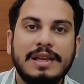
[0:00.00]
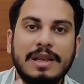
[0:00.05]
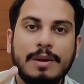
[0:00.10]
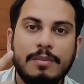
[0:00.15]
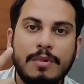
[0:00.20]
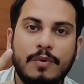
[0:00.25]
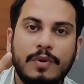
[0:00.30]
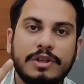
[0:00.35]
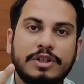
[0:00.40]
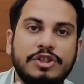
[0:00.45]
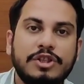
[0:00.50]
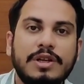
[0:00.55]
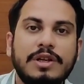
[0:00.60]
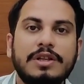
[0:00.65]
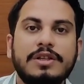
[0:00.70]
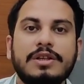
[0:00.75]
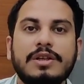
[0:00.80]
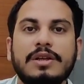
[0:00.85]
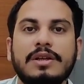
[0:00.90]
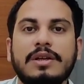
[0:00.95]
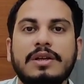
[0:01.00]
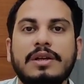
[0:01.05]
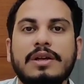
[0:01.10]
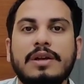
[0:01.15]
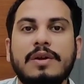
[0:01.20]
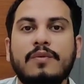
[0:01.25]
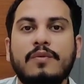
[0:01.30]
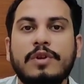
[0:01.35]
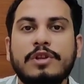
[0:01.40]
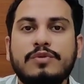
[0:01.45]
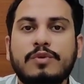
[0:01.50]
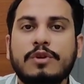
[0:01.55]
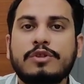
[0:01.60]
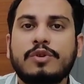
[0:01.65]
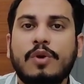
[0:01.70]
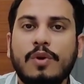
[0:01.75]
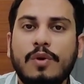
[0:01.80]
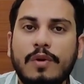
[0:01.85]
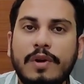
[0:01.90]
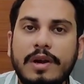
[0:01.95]
Number one change, which
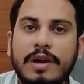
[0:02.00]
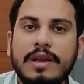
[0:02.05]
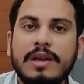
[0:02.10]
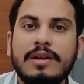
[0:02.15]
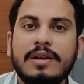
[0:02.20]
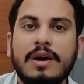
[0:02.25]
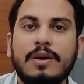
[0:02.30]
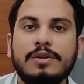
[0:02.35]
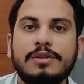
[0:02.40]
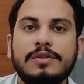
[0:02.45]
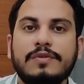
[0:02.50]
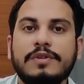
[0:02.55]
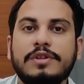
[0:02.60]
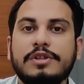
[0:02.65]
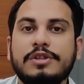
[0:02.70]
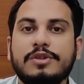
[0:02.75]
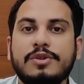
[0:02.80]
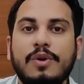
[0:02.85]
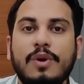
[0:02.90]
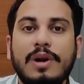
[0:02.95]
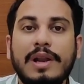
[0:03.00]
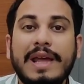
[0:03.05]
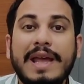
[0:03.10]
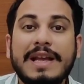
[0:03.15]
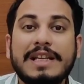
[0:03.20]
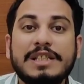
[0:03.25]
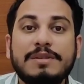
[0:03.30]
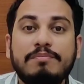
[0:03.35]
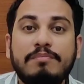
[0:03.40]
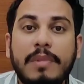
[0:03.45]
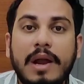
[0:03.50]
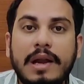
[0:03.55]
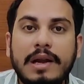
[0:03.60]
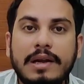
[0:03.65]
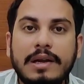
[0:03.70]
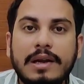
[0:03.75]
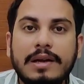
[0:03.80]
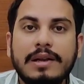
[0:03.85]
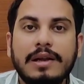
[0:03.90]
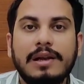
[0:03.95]
was already announced, which is called
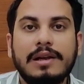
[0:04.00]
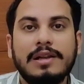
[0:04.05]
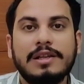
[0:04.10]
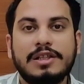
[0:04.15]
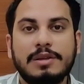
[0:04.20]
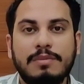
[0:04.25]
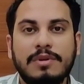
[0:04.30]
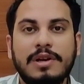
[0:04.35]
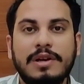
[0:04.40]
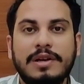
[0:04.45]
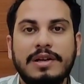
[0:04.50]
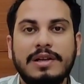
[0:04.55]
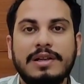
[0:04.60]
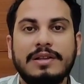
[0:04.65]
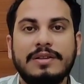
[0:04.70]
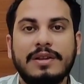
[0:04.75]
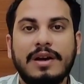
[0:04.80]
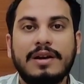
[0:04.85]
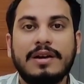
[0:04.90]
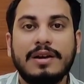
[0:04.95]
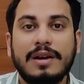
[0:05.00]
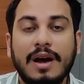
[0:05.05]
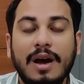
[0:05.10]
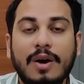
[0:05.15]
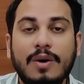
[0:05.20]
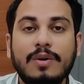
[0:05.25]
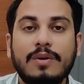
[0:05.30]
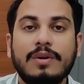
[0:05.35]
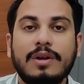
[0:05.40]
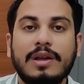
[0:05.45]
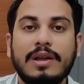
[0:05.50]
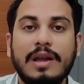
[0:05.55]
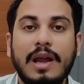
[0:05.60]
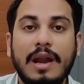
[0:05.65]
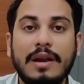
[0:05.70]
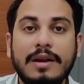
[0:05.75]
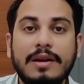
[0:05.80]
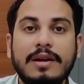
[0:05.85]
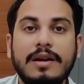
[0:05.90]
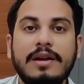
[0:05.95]
expanded eligibility, that now
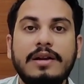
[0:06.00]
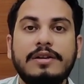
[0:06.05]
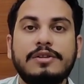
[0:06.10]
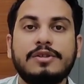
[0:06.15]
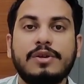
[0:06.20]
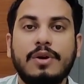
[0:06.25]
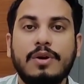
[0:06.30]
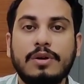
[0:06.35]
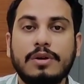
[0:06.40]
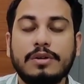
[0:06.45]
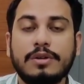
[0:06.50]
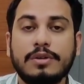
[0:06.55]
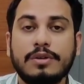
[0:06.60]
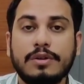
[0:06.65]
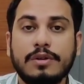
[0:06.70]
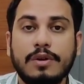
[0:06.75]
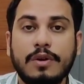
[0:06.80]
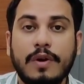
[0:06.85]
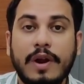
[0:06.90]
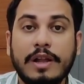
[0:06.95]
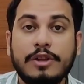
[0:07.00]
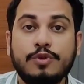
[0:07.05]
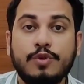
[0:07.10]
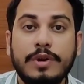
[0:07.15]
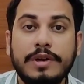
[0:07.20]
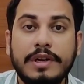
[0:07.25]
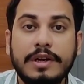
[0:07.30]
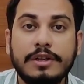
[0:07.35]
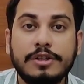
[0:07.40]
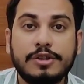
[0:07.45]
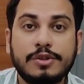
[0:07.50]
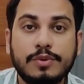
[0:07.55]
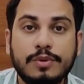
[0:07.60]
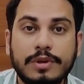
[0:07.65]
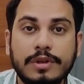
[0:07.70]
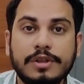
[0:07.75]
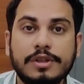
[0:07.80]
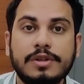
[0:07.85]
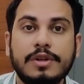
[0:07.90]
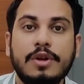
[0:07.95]
candidates or graduated
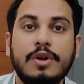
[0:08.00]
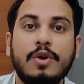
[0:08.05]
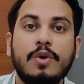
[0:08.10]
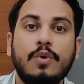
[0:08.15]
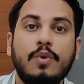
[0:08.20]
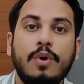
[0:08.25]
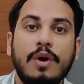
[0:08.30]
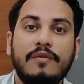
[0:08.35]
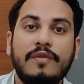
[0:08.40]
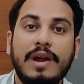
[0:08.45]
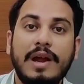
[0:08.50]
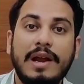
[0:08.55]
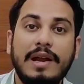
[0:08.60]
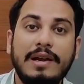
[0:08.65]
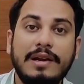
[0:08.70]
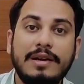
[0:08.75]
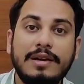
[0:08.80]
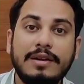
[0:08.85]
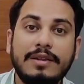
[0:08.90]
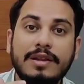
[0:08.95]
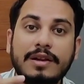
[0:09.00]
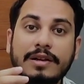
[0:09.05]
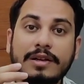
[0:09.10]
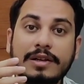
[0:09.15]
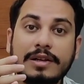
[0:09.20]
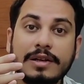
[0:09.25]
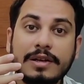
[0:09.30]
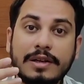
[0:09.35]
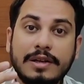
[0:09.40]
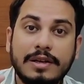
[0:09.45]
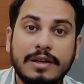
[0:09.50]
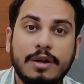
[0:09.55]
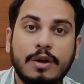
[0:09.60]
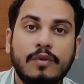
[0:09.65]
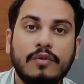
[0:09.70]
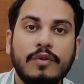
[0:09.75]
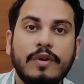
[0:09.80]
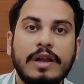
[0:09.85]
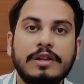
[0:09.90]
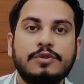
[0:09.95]
students who have entered their third year
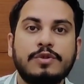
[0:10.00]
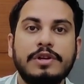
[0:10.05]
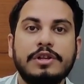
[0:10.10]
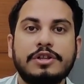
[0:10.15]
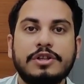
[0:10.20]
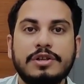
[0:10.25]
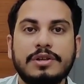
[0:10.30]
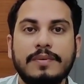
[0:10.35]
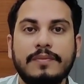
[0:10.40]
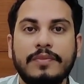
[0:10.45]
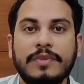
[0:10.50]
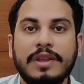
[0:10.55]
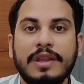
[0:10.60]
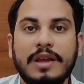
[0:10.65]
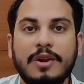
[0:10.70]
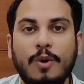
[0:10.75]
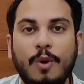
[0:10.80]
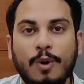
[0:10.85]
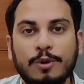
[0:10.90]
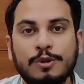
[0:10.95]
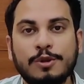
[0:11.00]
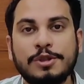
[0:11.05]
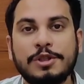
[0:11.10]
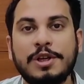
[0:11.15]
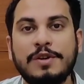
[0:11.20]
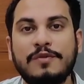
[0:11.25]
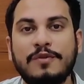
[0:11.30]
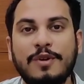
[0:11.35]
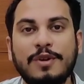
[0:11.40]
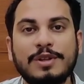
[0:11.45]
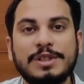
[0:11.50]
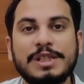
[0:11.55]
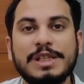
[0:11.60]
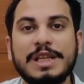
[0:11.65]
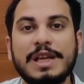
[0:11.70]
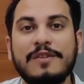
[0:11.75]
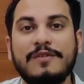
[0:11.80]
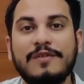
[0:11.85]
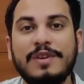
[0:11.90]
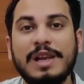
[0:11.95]
of graduation can also sit for
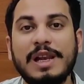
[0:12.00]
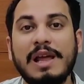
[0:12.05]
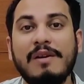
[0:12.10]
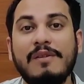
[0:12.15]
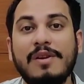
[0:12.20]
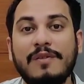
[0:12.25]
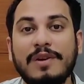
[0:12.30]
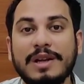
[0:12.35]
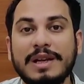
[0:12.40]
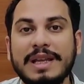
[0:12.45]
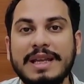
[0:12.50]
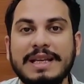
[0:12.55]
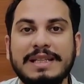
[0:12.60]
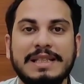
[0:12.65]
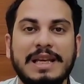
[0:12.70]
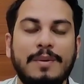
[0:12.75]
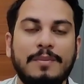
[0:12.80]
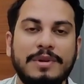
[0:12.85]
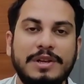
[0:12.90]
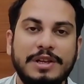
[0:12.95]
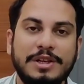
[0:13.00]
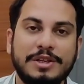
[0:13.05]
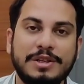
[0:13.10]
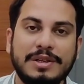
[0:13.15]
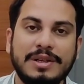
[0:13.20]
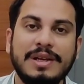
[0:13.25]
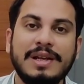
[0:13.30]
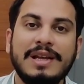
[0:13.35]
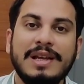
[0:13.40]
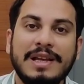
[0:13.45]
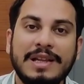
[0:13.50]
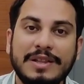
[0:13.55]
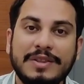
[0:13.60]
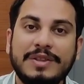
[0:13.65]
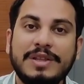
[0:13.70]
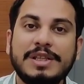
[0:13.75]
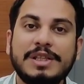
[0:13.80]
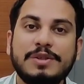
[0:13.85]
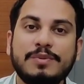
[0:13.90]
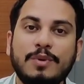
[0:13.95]
CFA level 1 examination.
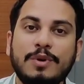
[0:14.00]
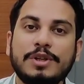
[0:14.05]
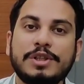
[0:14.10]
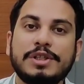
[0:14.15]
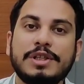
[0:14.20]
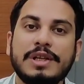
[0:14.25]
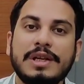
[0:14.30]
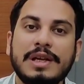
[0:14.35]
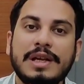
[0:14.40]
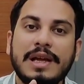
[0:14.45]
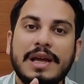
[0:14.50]
This was